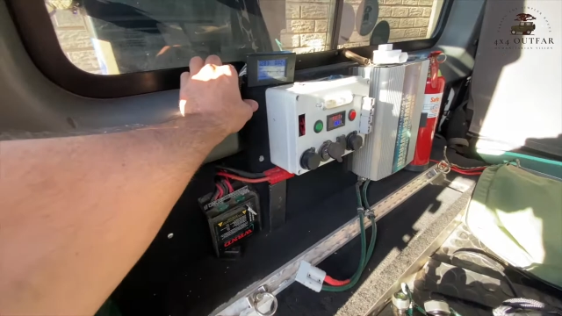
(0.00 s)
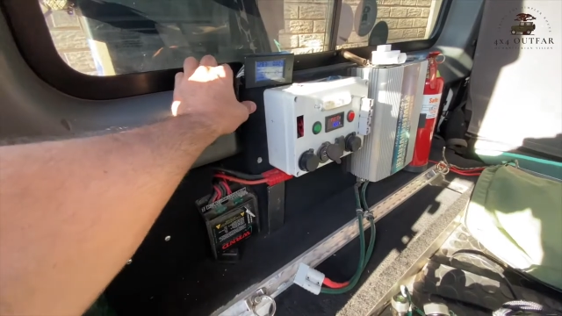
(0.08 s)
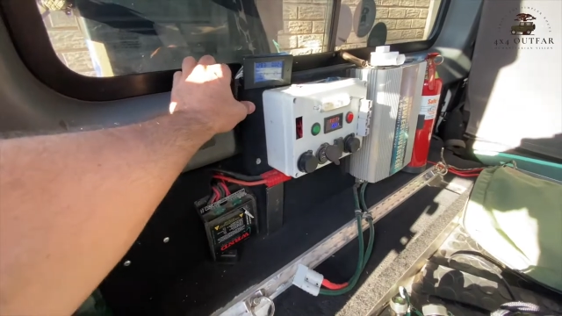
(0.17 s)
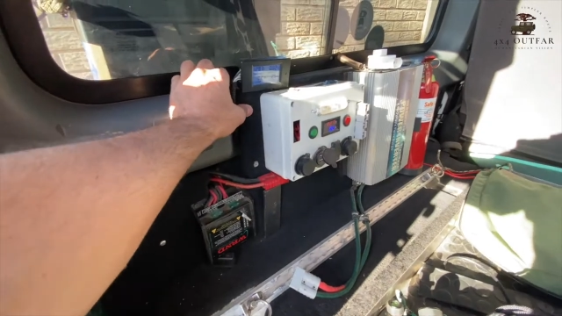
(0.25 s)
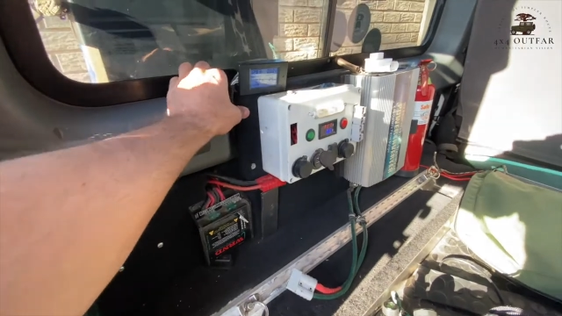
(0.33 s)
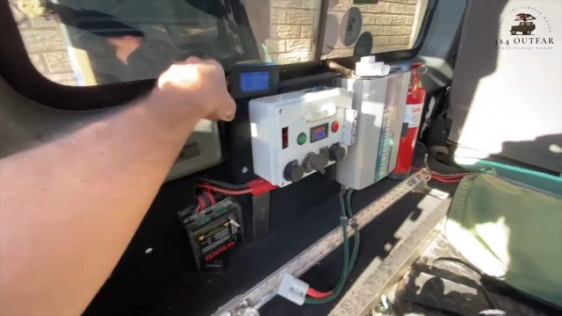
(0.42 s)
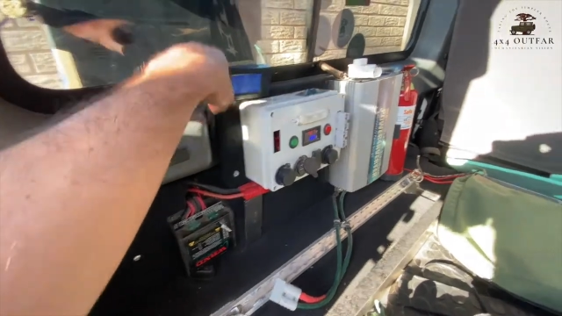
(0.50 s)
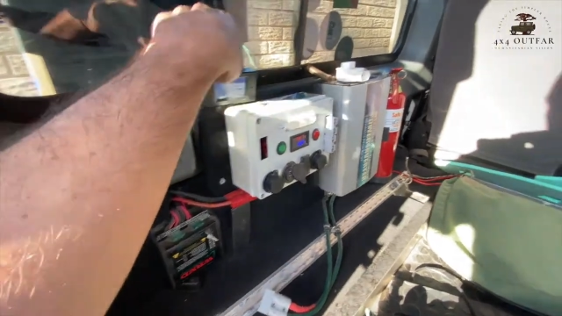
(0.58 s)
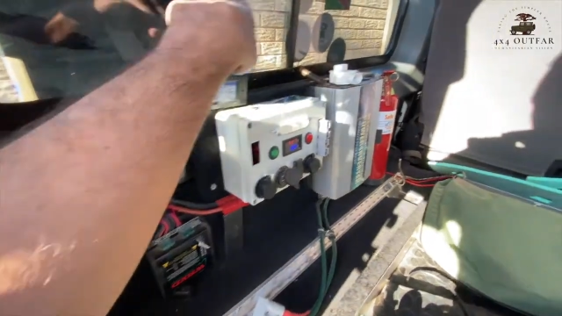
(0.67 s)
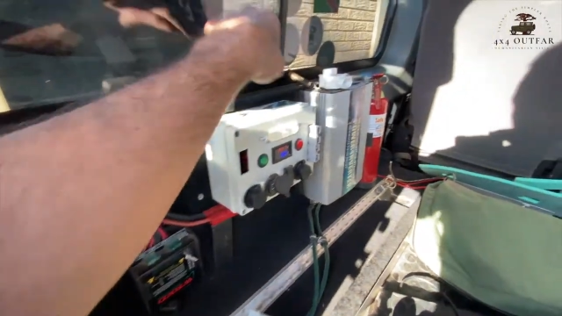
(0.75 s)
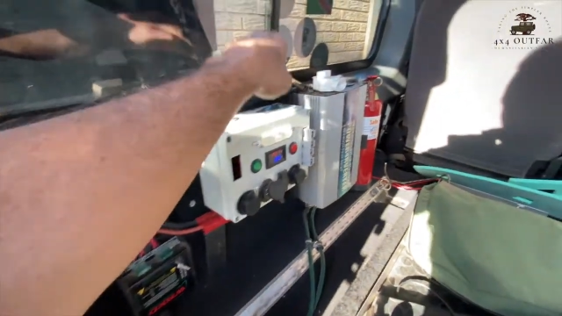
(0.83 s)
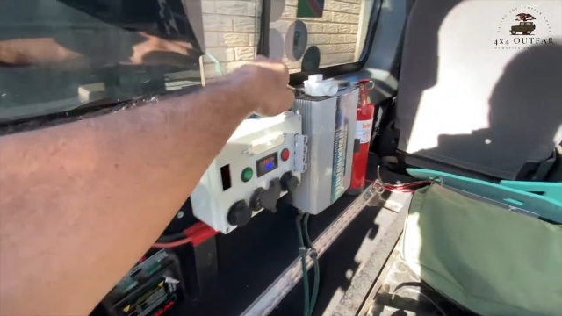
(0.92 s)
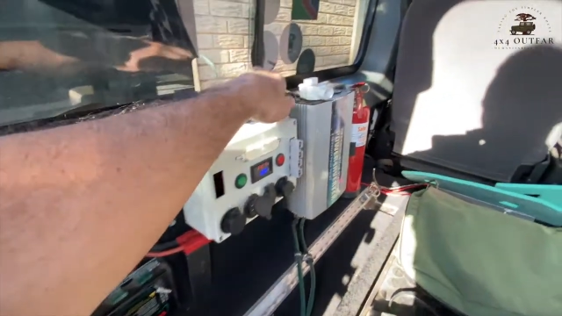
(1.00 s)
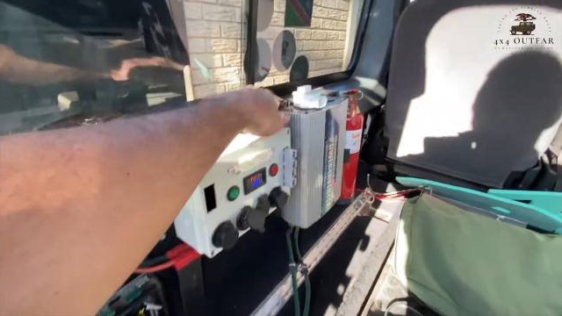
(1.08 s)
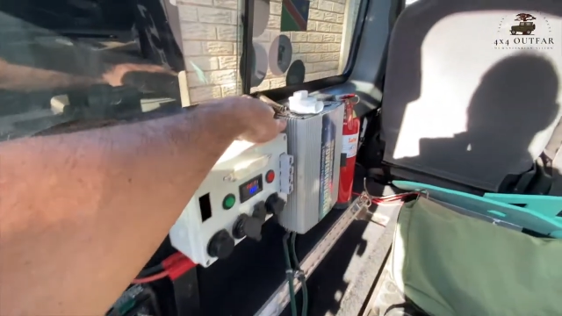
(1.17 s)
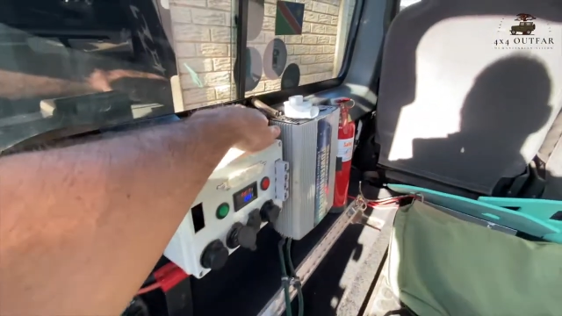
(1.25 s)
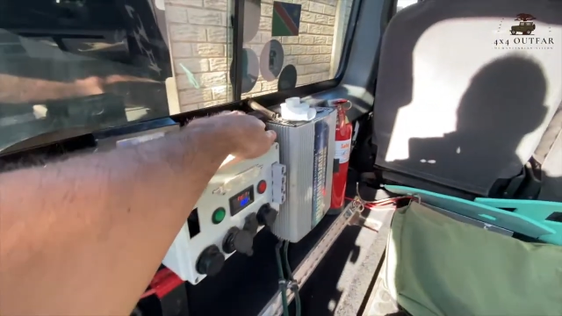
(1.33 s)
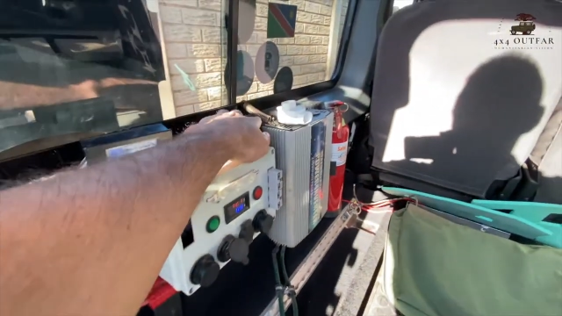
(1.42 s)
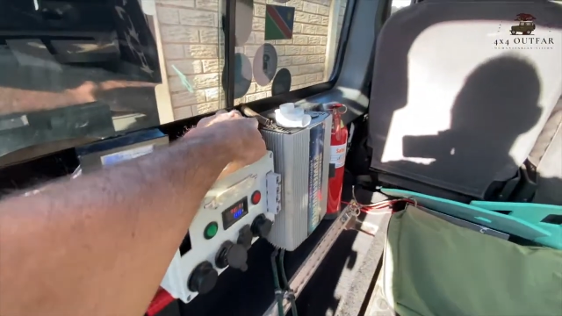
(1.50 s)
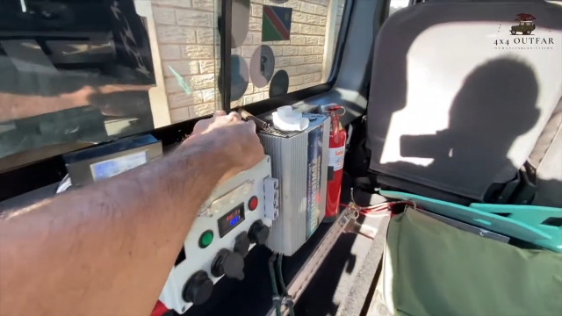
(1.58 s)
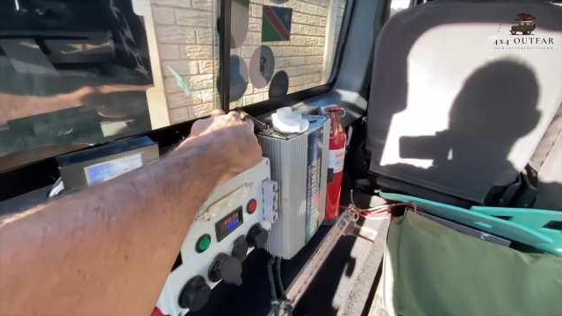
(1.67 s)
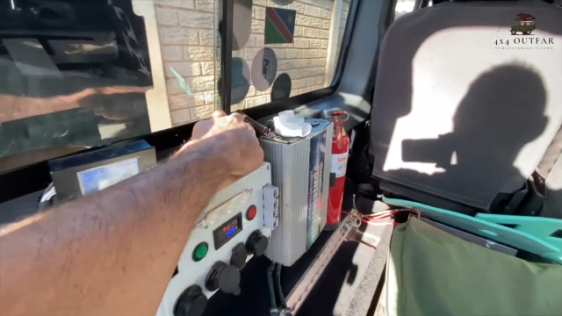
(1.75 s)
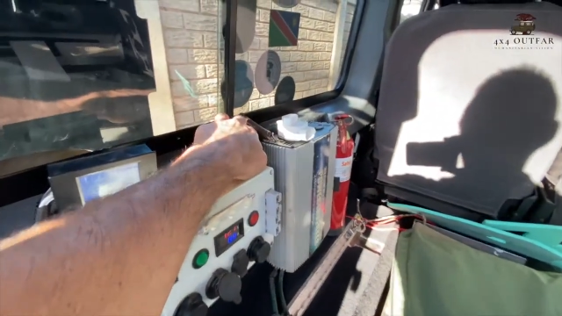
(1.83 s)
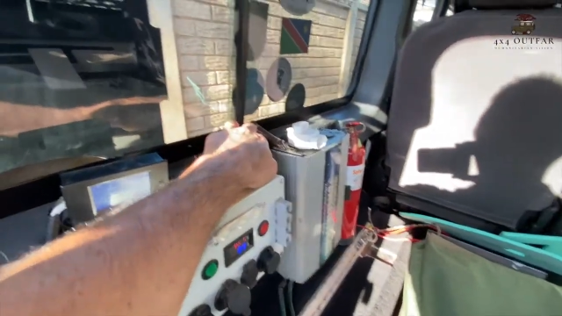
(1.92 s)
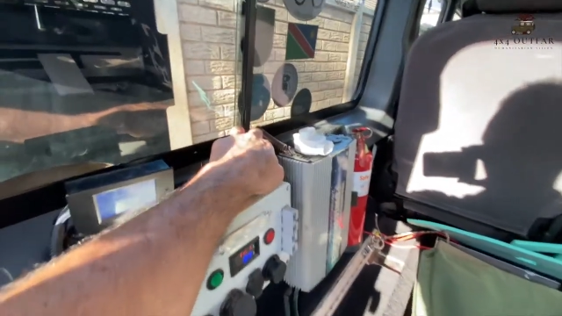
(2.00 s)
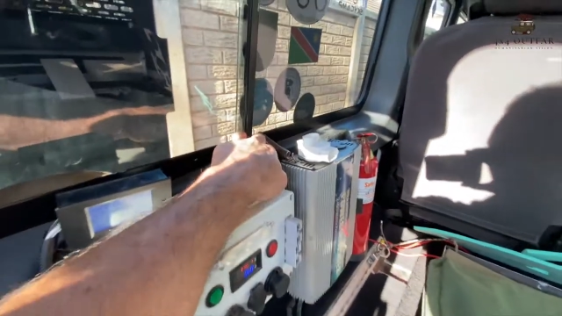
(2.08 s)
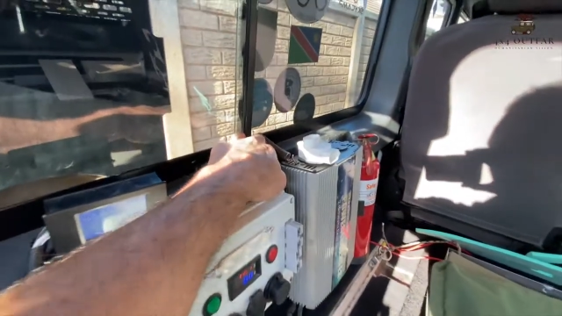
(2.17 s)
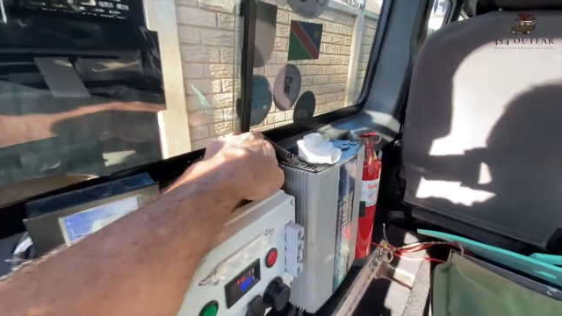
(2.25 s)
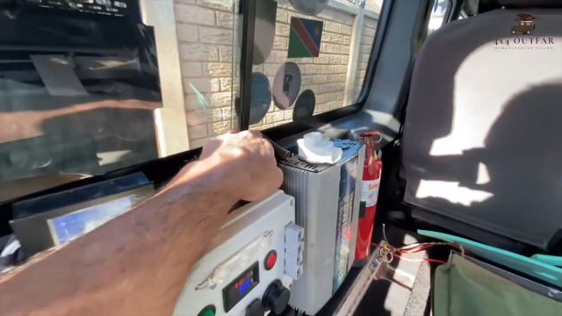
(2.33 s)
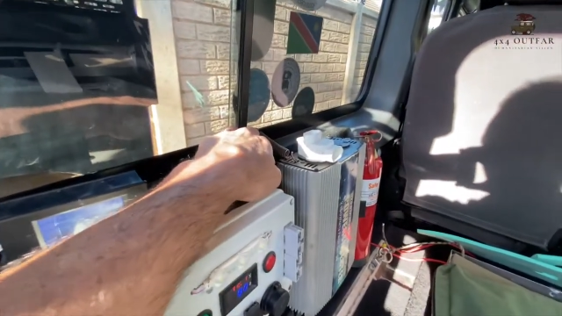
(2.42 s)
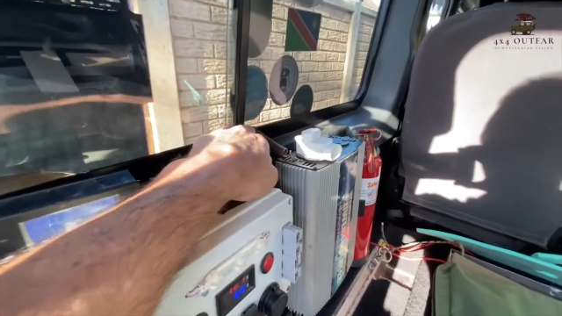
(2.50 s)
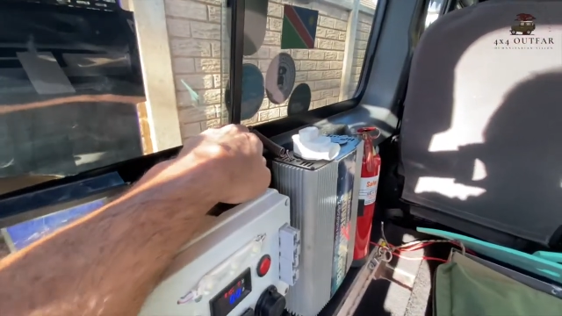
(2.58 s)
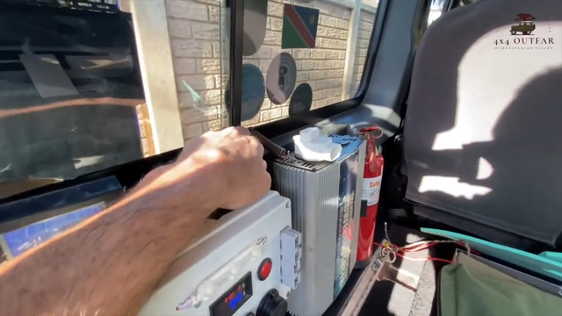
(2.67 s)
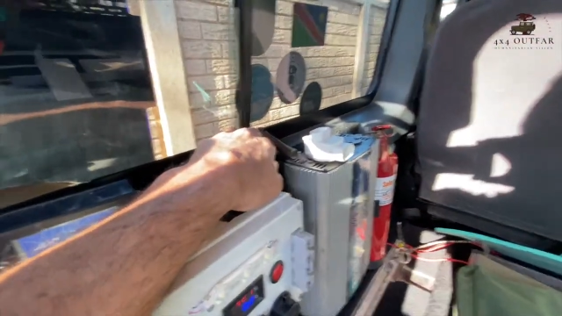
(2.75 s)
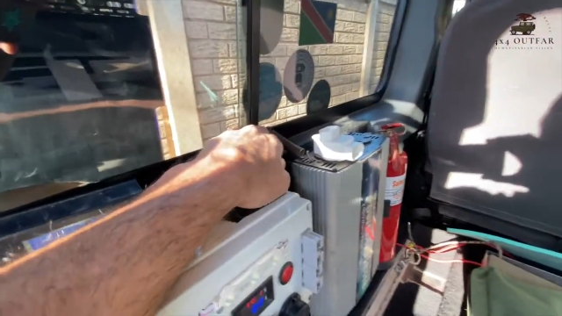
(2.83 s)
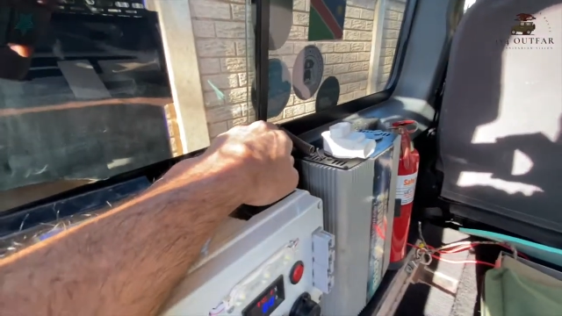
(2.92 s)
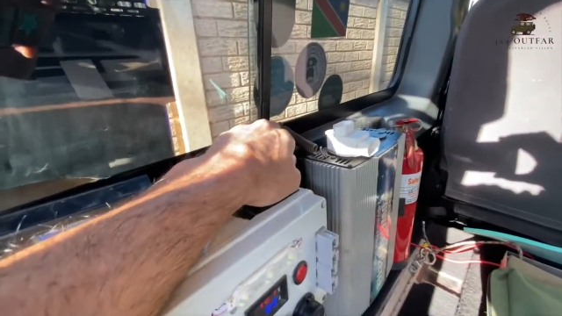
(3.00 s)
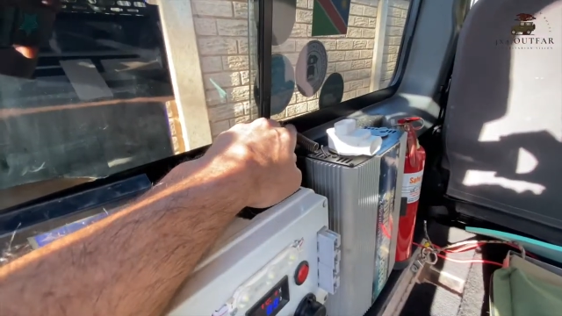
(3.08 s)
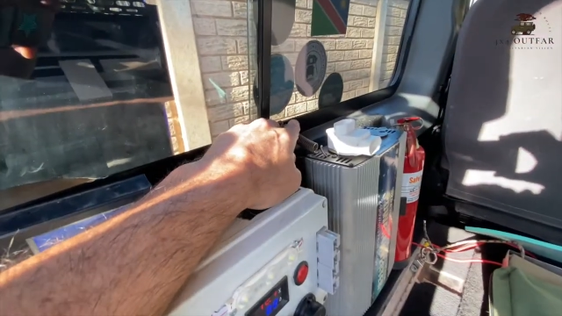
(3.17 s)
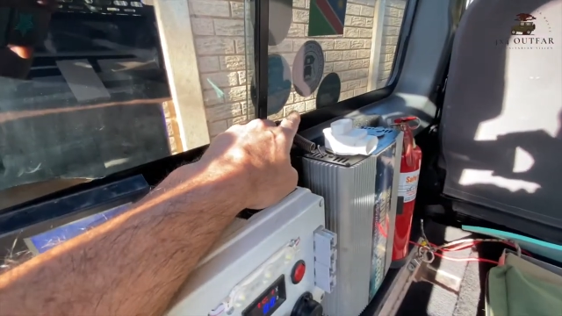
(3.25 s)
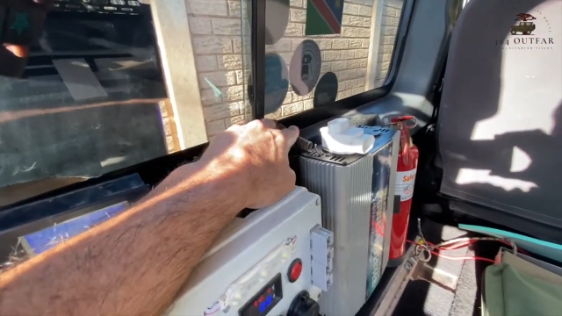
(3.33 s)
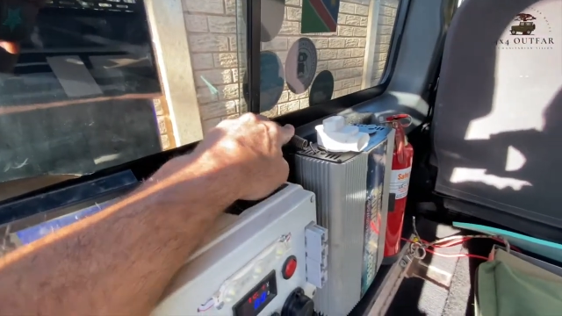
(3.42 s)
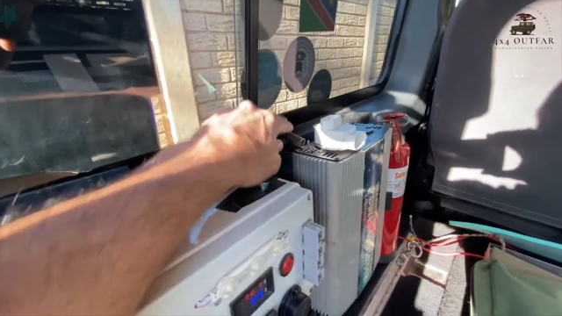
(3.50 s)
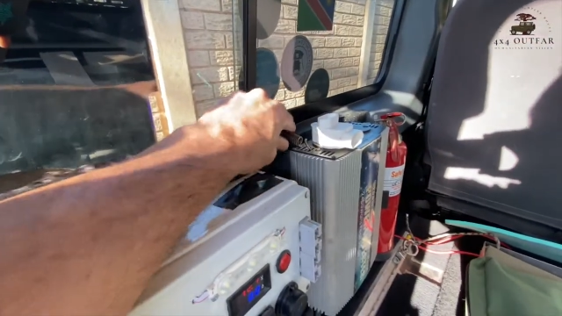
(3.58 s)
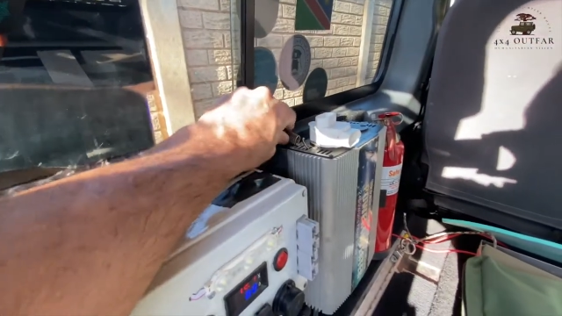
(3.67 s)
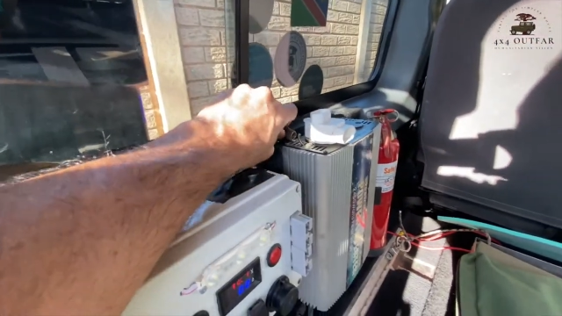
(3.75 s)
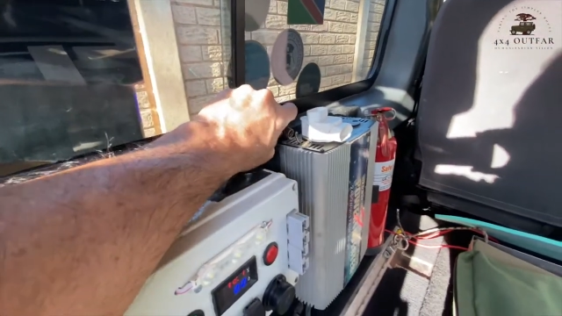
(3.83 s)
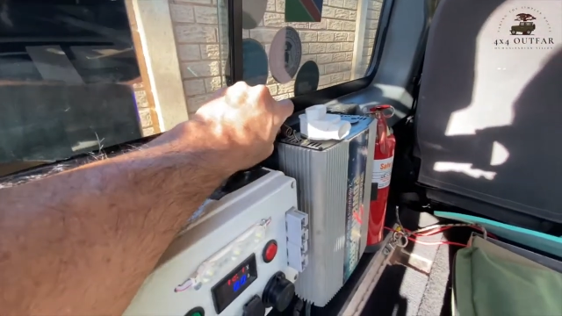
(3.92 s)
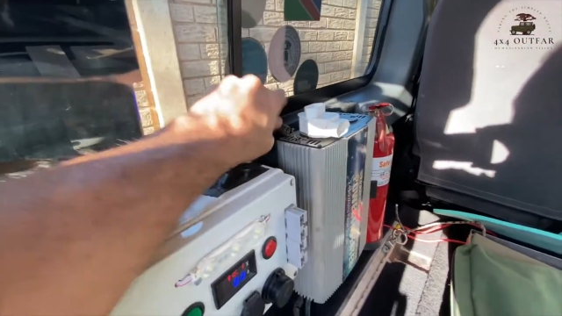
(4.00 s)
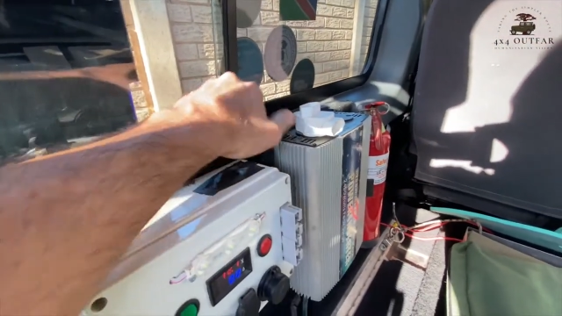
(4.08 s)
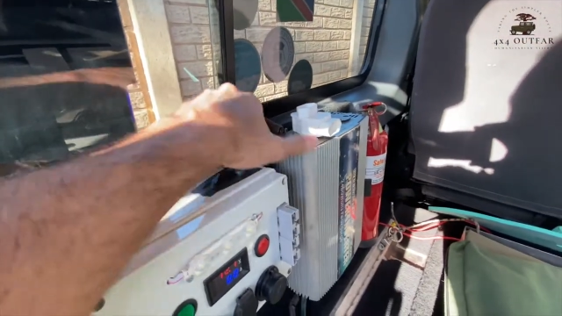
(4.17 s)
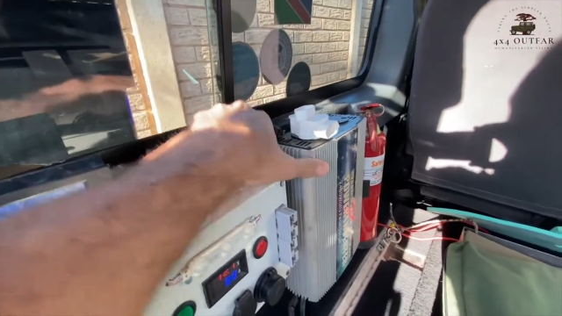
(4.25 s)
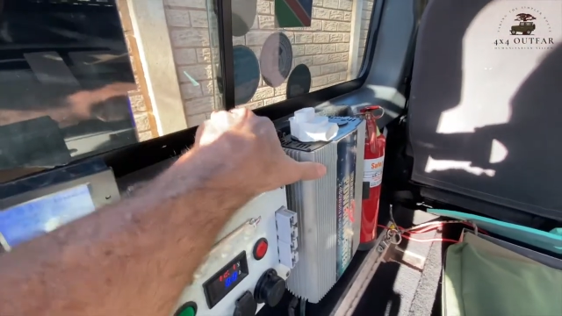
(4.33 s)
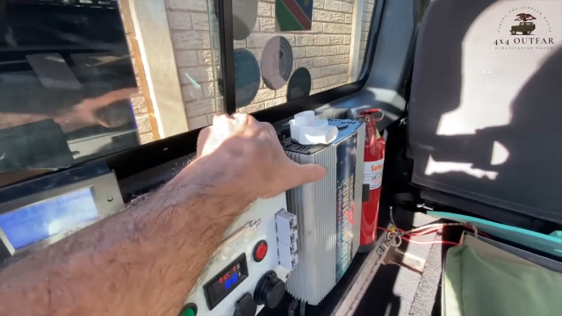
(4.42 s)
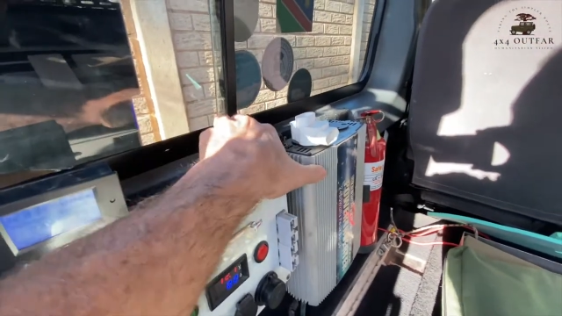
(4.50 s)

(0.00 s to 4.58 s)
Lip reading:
(no speaker visible)